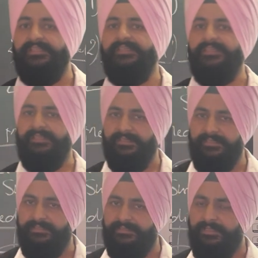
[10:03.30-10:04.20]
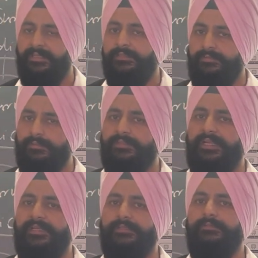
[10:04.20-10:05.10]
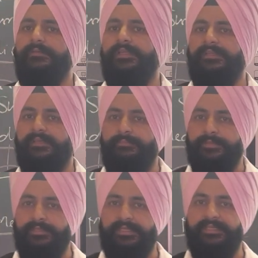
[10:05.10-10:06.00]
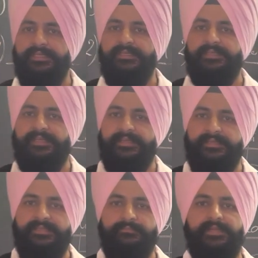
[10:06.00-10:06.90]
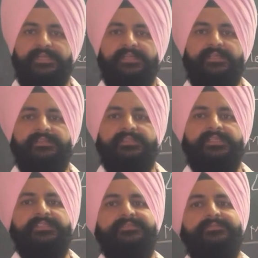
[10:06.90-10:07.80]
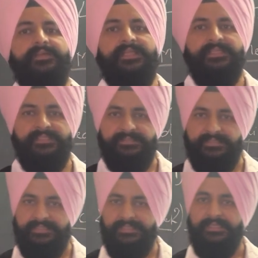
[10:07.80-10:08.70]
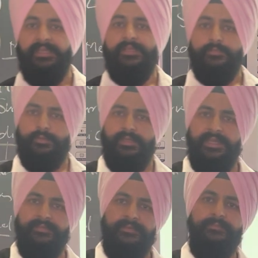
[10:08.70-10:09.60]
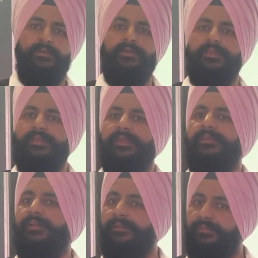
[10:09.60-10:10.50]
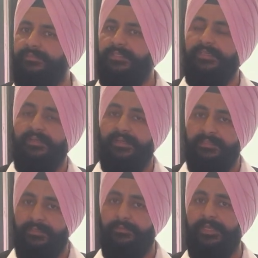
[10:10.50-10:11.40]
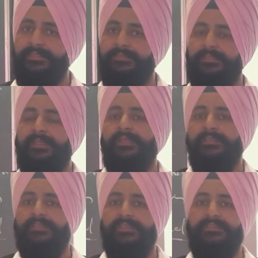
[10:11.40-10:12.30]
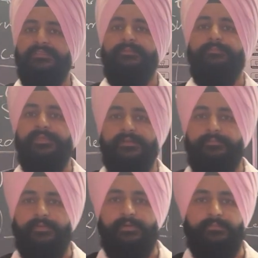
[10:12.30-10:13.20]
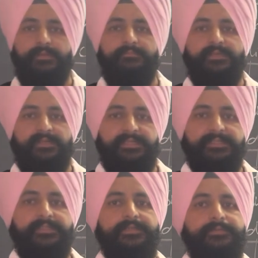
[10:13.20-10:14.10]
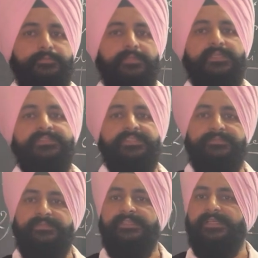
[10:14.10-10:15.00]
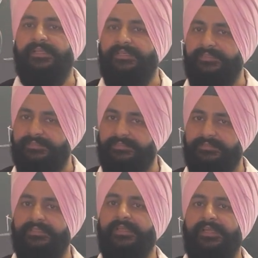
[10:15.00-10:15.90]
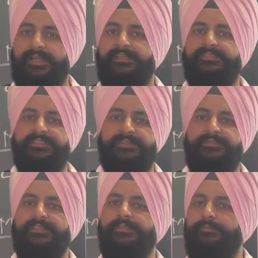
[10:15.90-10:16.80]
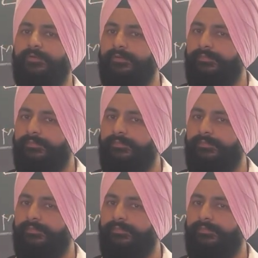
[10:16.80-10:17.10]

in English, so that you can communicate any medical things very easily, so everybody can understand. Otherwise there is a big problem related to the safety analysis and safety report